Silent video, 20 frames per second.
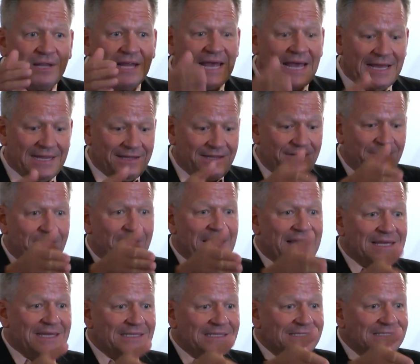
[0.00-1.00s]
plan- they're
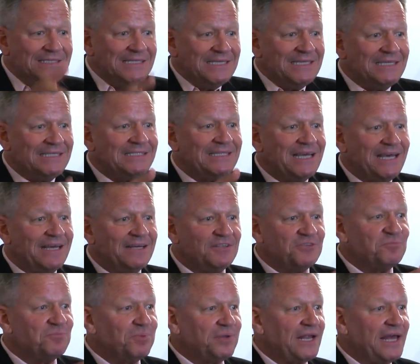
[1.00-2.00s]
making
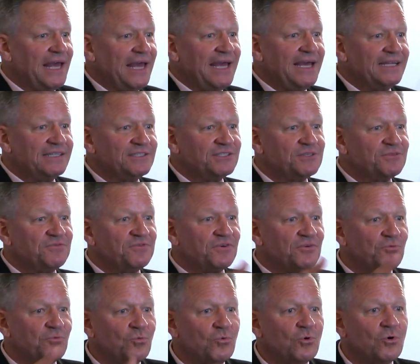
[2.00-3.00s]
detailed plans
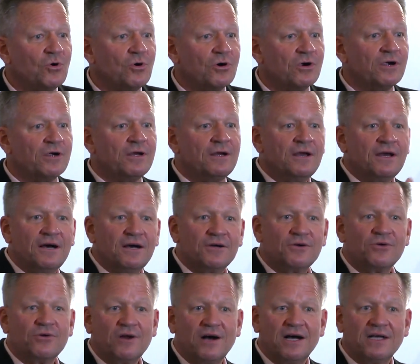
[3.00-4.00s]
for war
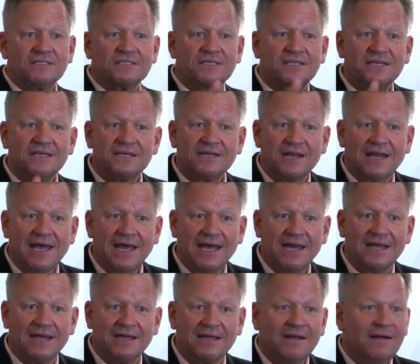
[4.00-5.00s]
across the
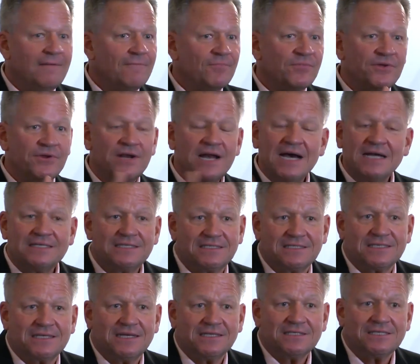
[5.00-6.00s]
Atlantic. They're not
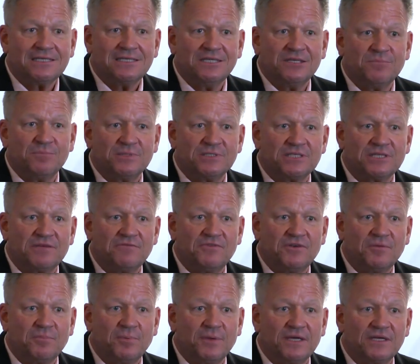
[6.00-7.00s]
discussing the
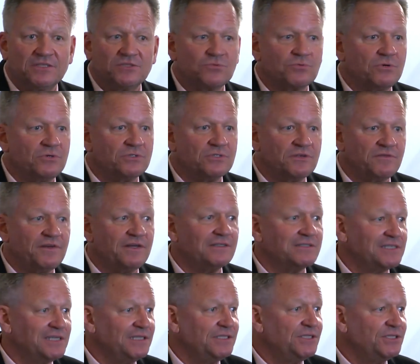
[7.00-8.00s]
Pacific because
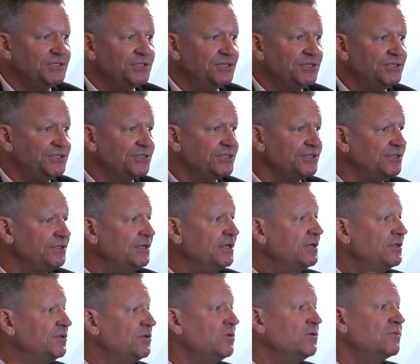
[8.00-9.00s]
Roosevelt said to Churchill,
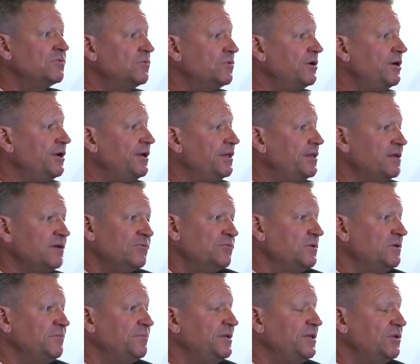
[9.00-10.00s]
Don't worry, there
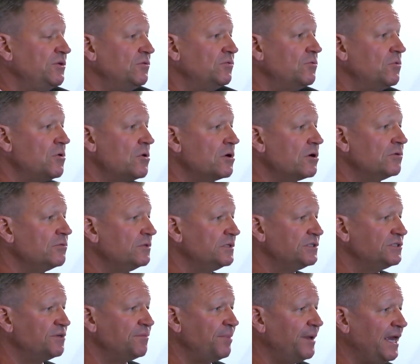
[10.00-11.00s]
will be no war
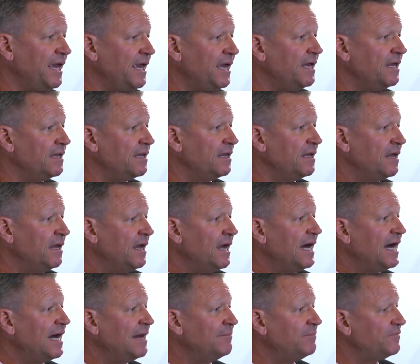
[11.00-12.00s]
with Japan.
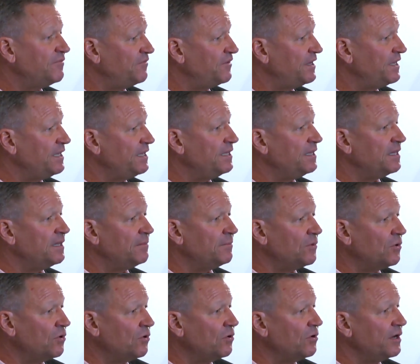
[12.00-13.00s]
I'm feeding
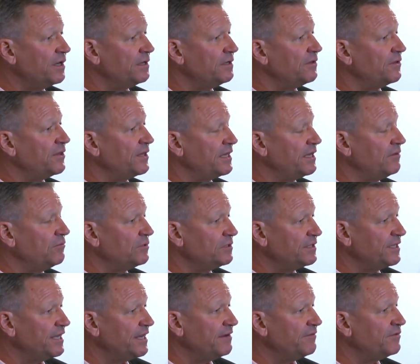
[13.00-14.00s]
them oil. They will
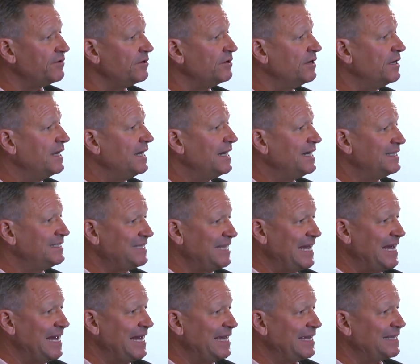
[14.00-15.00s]
never
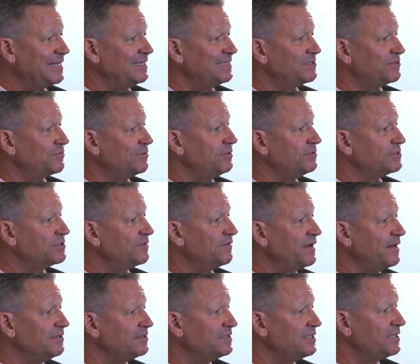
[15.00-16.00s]
attack us.
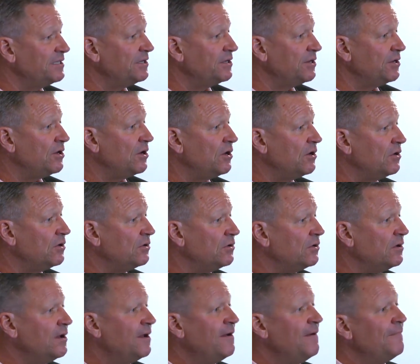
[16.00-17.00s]
Roosevelt didn't
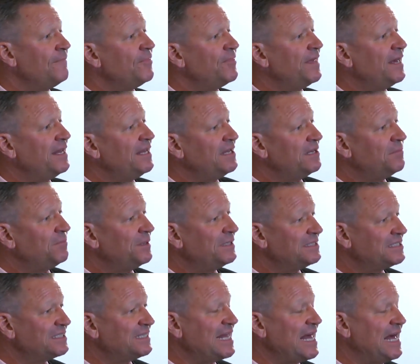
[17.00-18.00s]
know that he had
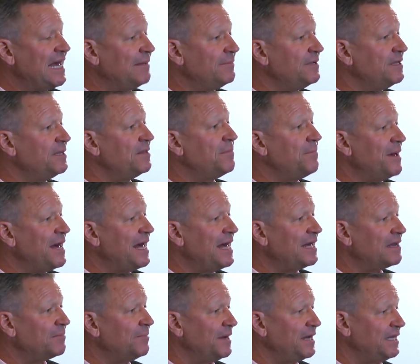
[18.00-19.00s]
been stabbed in the
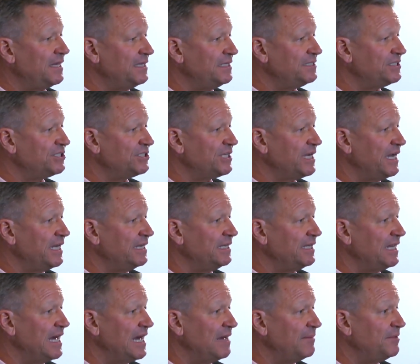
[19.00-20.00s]
back by these China
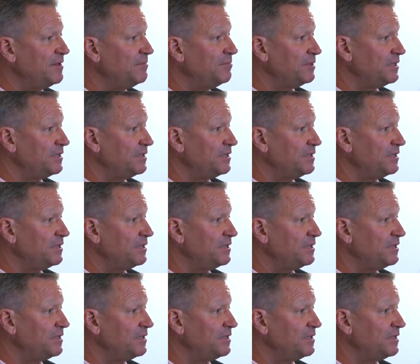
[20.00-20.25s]
lobby